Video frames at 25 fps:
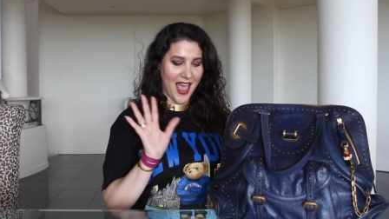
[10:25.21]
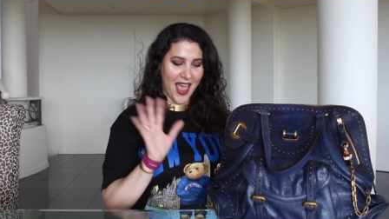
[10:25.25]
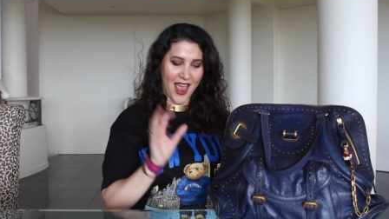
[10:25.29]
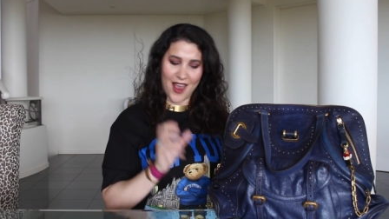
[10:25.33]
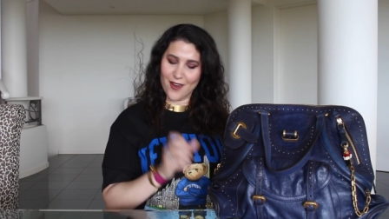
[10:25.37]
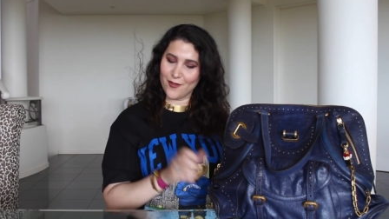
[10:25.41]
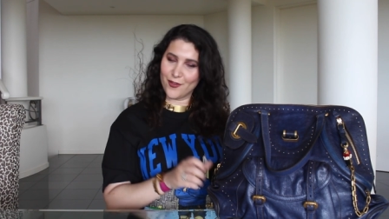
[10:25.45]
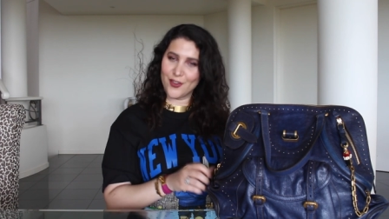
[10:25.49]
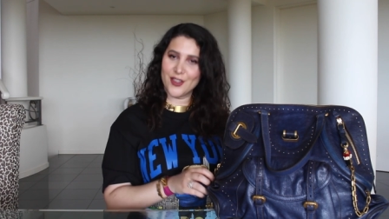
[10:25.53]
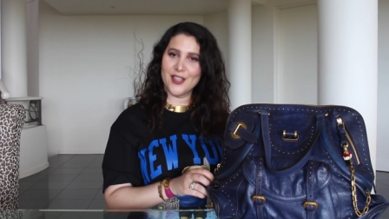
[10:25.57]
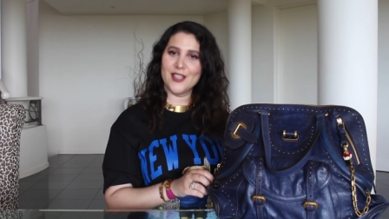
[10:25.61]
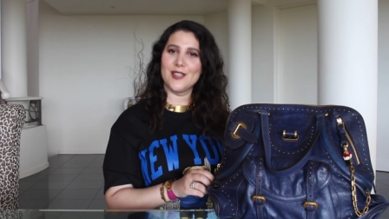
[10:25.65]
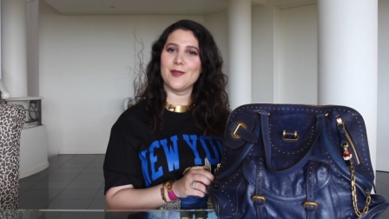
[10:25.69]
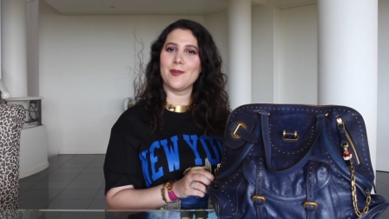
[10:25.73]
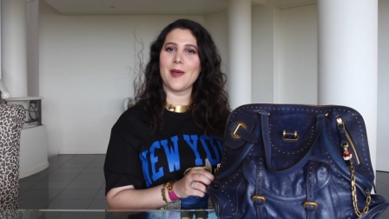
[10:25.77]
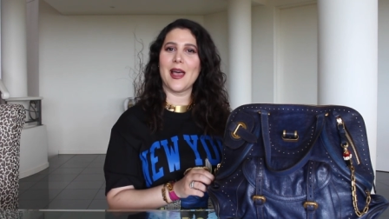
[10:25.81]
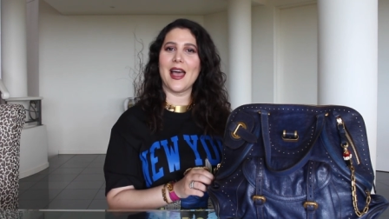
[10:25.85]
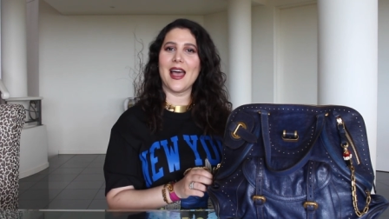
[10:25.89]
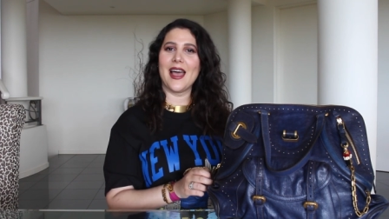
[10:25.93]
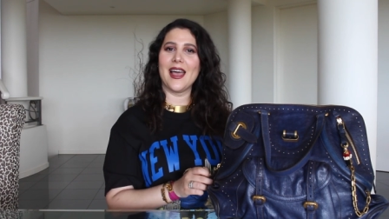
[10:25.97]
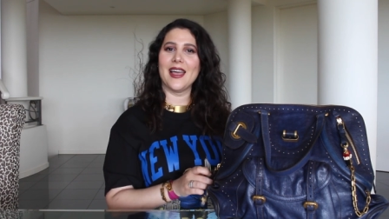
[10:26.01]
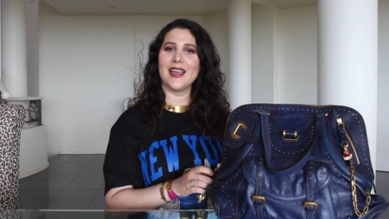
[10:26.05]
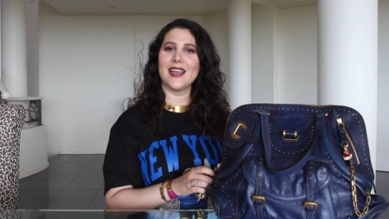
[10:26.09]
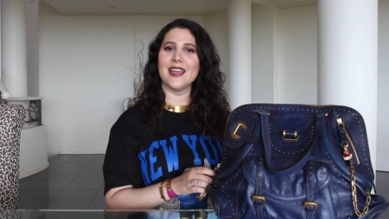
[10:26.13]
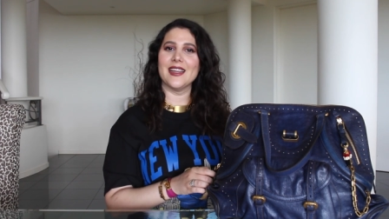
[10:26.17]
And for this
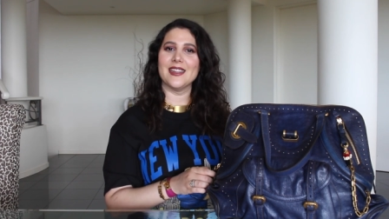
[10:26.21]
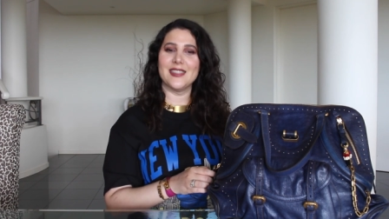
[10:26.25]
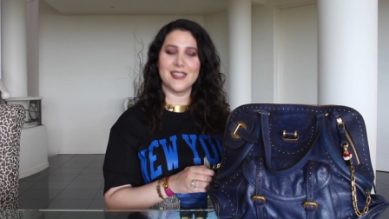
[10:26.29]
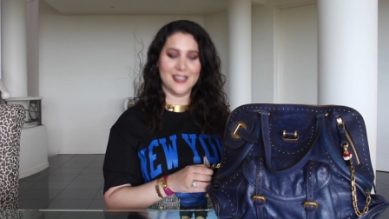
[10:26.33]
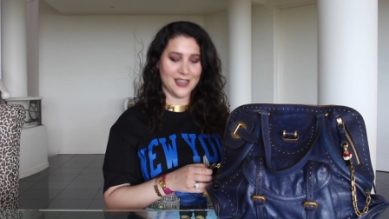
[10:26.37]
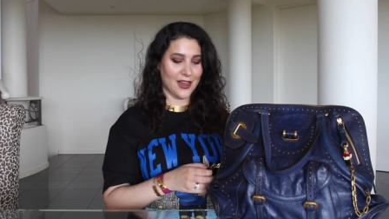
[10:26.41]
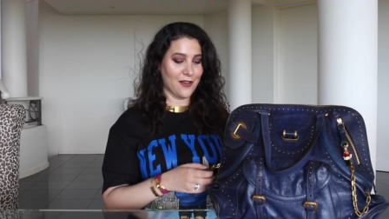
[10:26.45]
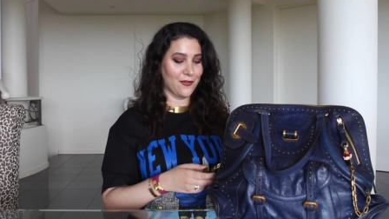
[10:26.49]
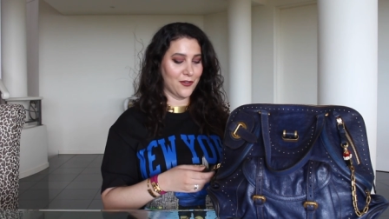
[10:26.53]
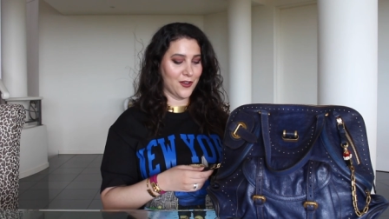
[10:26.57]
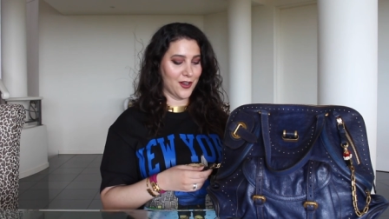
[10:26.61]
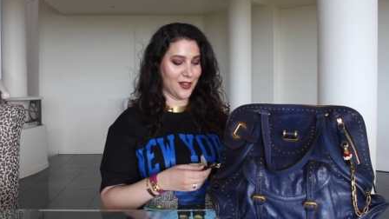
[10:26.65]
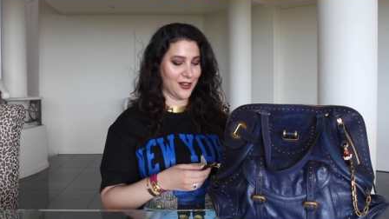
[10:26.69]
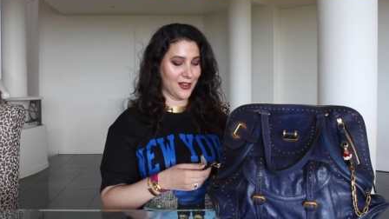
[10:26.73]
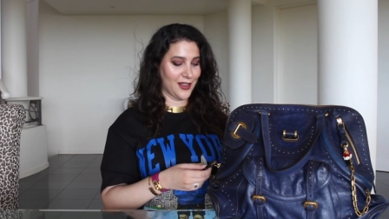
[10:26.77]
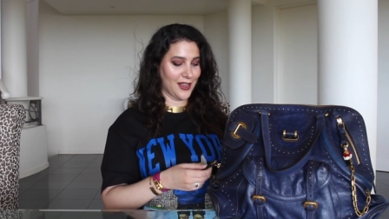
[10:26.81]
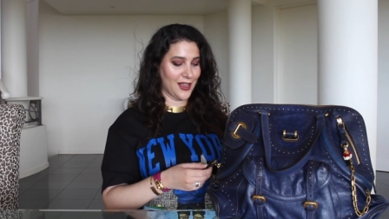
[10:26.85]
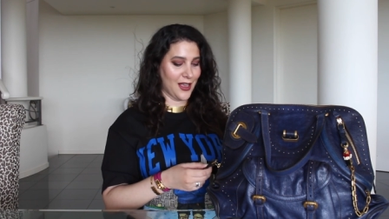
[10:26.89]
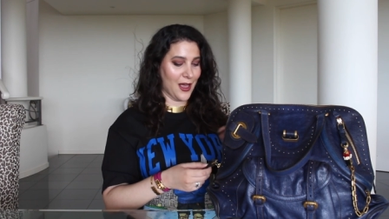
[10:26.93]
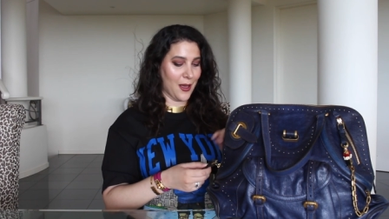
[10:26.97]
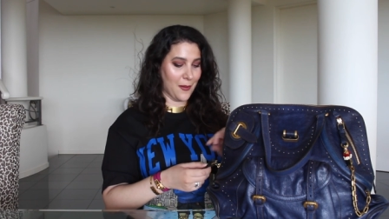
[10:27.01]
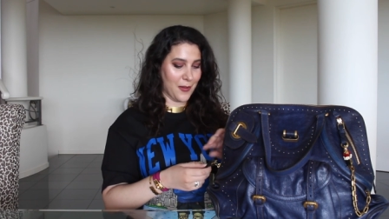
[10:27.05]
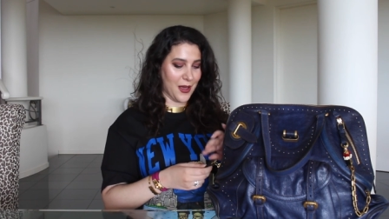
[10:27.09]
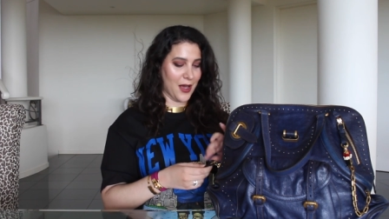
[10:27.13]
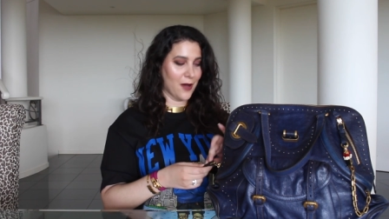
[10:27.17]
bag, it's
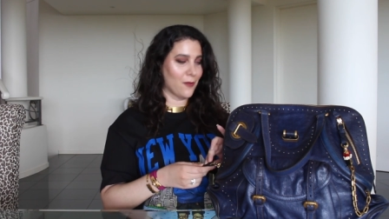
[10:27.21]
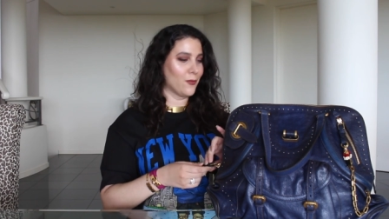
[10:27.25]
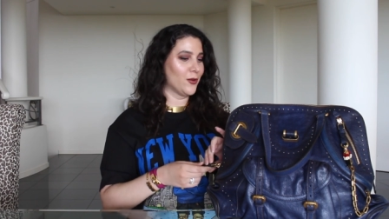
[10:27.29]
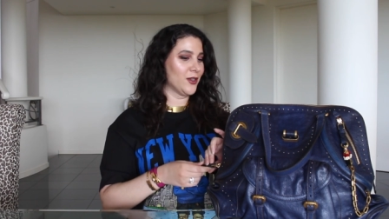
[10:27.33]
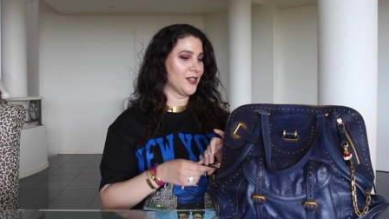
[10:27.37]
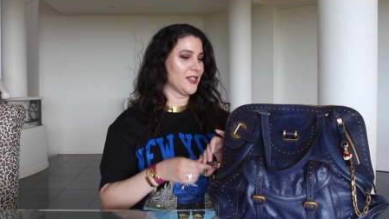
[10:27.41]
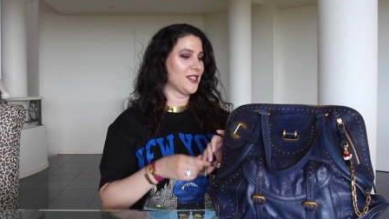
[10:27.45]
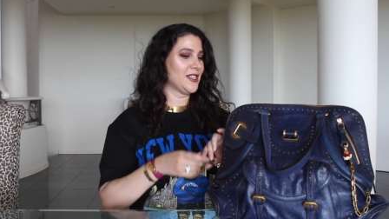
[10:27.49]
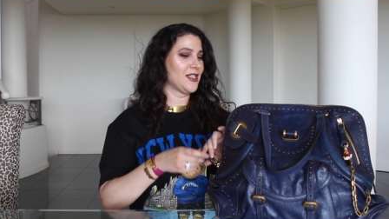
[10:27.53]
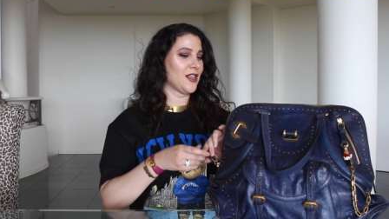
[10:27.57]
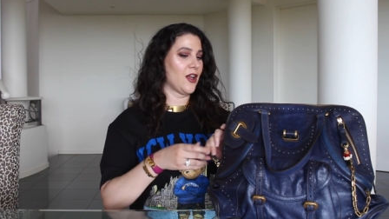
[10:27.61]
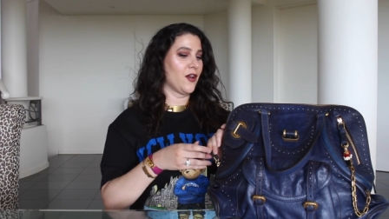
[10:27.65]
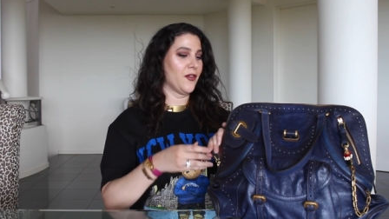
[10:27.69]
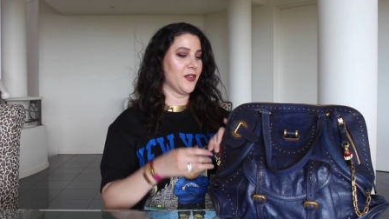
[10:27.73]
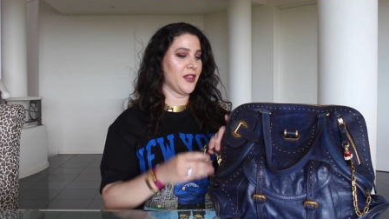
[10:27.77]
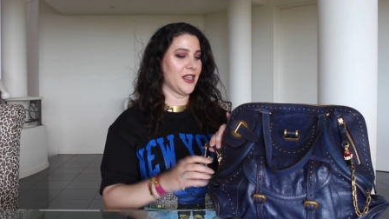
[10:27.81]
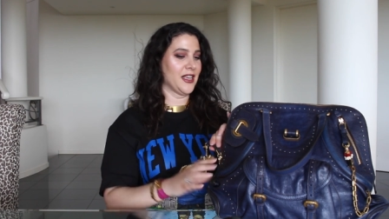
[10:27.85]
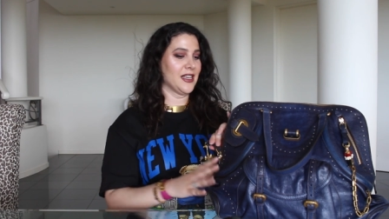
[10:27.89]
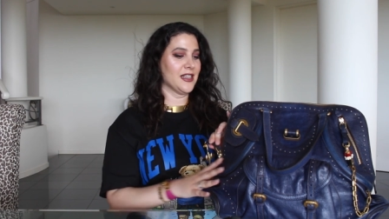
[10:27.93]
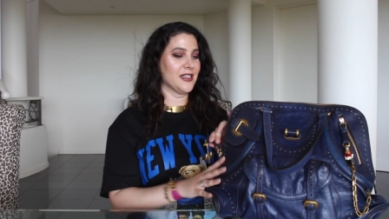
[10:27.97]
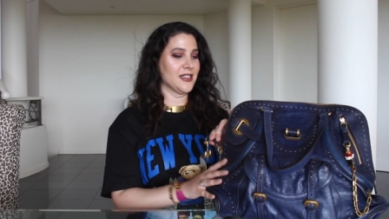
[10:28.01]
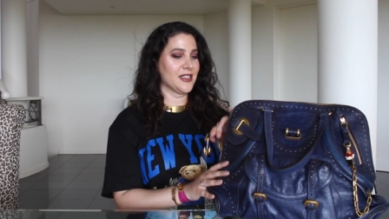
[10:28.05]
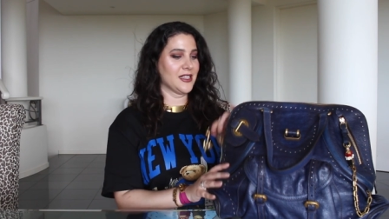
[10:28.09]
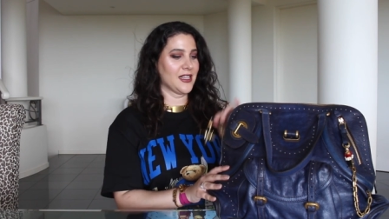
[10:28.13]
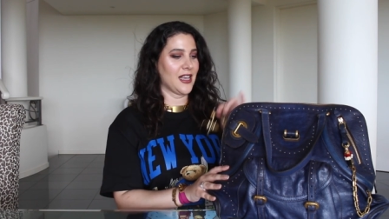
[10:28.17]
definitely about what's on the
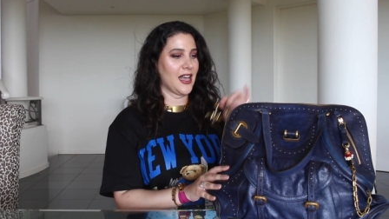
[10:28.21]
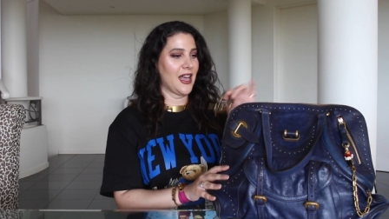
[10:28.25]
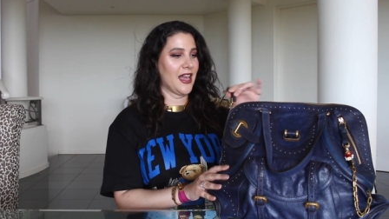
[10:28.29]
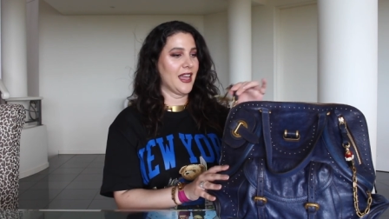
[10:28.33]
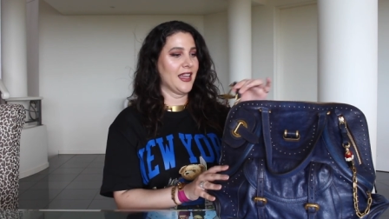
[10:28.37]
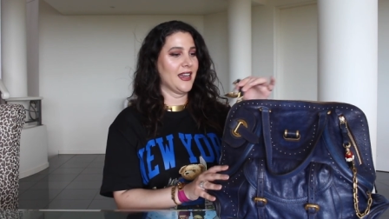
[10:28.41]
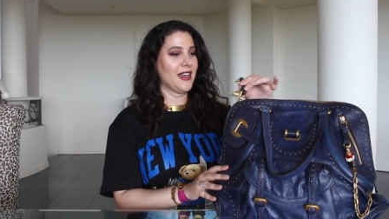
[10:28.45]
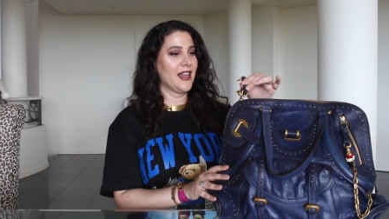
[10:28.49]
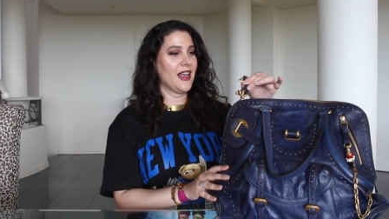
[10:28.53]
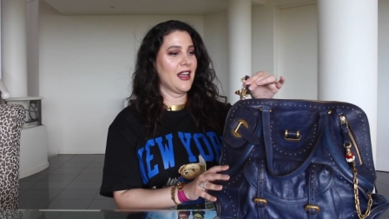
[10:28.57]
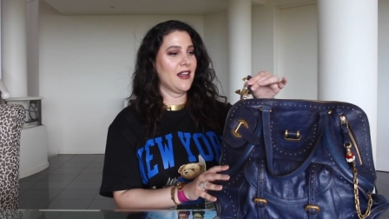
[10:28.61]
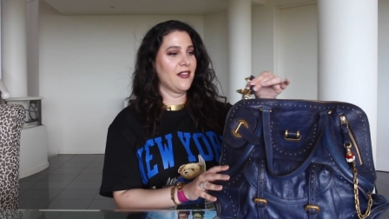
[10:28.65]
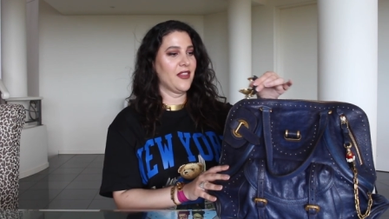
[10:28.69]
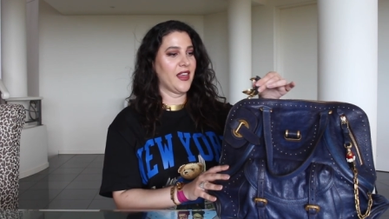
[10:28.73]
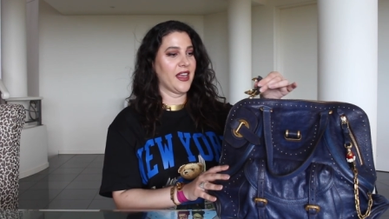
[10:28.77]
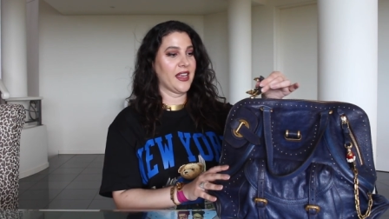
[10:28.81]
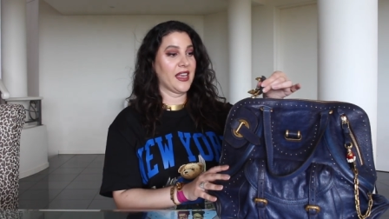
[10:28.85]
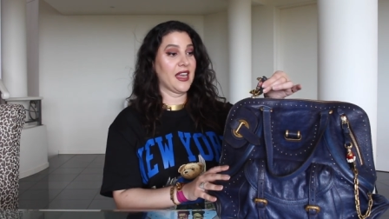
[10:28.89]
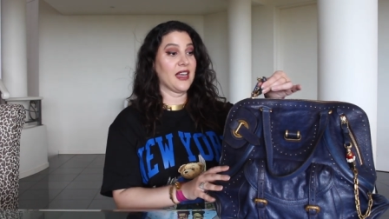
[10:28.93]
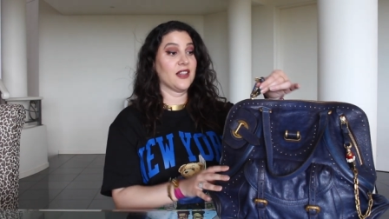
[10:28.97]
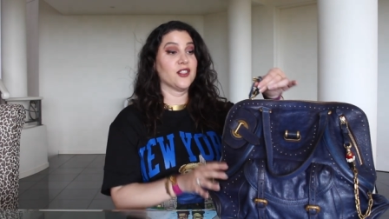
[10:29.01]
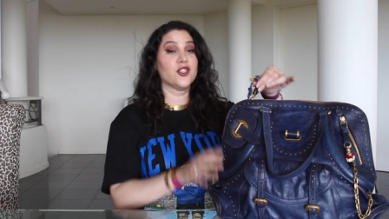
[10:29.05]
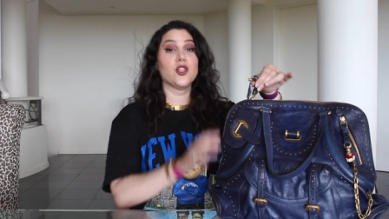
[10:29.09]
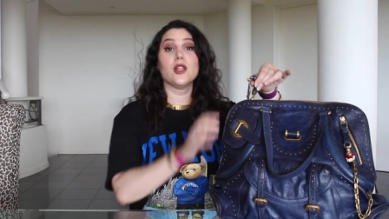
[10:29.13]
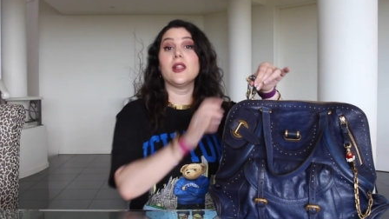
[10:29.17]
inside that counts.